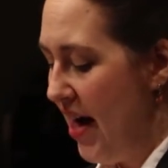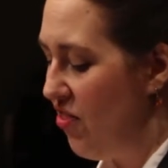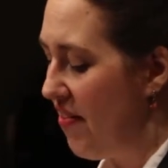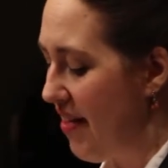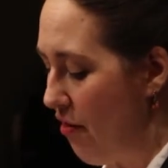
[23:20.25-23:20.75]

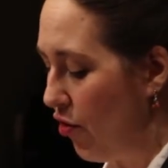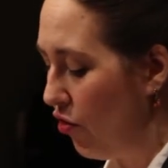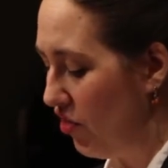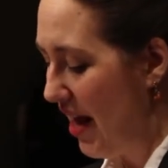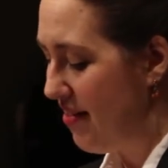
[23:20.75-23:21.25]
in the
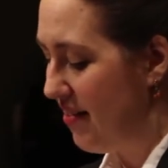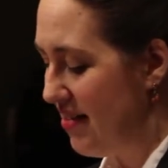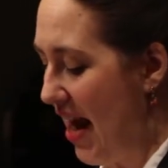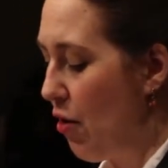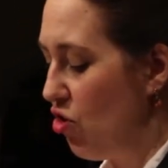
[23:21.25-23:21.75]
several states
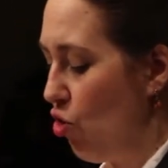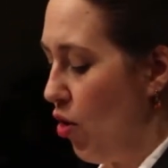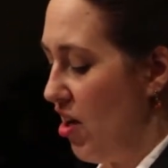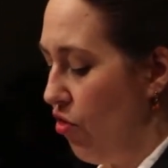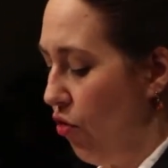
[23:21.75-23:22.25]
and
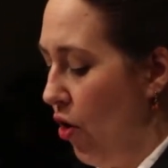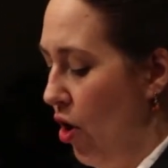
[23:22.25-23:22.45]
territories,